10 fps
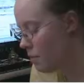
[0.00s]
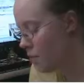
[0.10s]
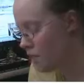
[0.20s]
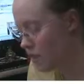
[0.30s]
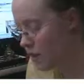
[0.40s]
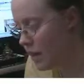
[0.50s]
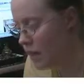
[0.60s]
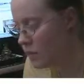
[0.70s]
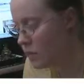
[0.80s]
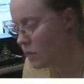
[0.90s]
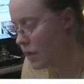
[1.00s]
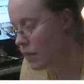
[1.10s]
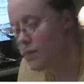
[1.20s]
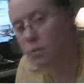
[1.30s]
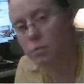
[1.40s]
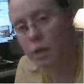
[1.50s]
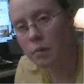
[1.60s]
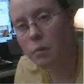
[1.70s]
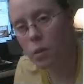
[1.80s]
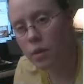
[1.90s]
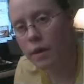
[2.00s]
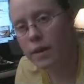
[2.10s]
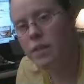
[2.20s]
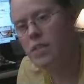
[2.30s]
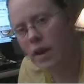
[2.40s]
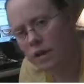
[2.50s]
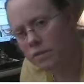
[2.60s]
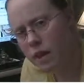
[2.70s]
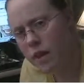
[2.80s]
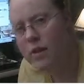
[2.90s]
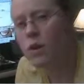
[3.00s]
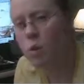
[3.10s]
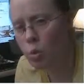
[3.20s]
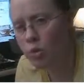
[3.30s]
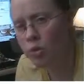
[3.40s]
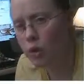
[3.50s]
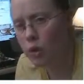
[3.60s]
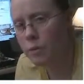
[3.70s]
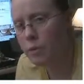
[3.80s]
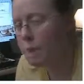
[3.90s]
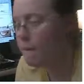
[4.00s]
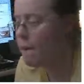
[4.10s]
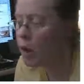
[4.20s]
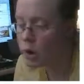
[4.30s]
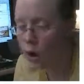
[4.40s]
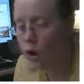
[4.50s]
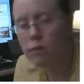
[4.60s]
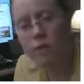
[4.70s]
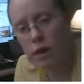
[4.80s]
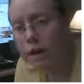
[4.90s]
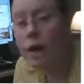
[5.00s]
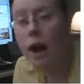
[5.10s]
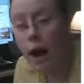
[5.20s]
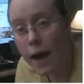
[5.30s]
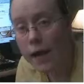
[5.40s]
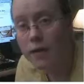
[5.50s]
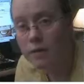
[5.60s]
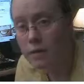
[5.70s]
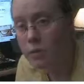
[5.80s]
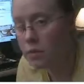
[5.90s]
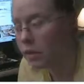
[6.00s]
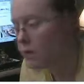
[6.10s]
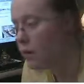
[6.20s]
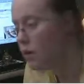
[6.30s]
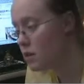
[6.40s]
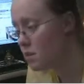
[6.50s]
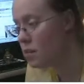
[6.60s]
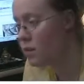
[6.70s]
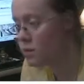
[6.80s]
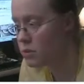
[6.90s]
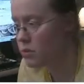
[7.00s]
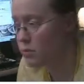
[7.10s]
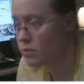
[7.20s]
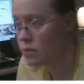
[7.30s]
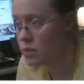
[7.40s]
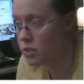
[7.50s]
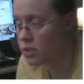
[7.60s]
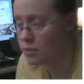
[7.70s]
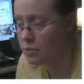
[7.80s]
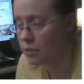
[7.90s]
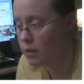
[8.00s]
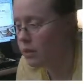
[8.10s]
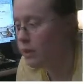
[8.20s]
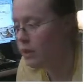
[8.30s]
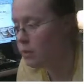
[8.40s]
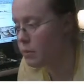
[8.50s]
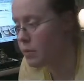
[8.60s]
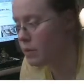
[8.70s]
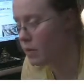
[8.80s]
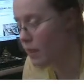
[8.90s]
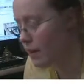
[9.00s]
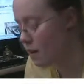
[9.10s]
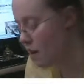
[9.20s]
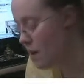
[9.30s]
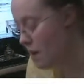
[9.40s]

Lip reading: Things like that. So it ends up being more like a sci-fi than a horror. Okay, fine. I can deal with that. My husband thought it was a little fishy and didn't really like it because of that.